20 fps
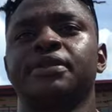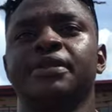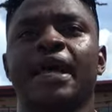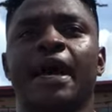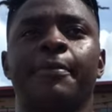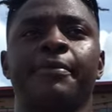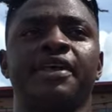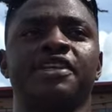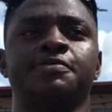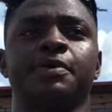
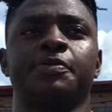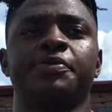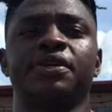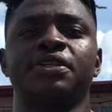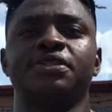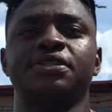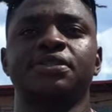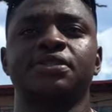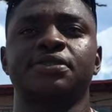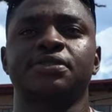not miss my
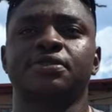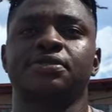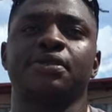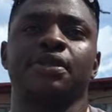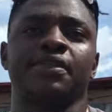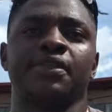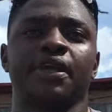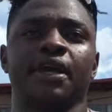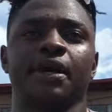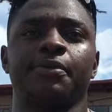pitches.
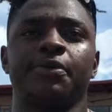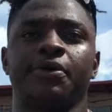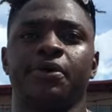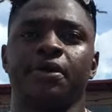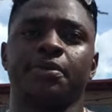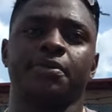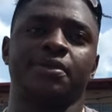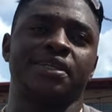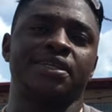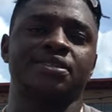I think I'm
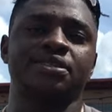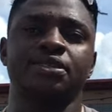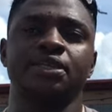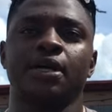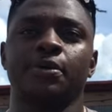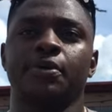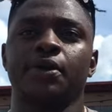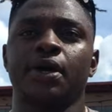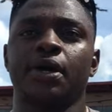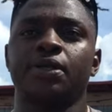doing a decent
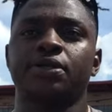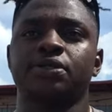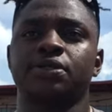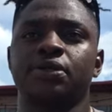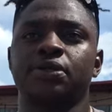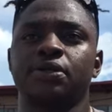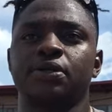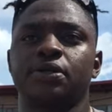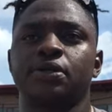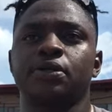job of that. So.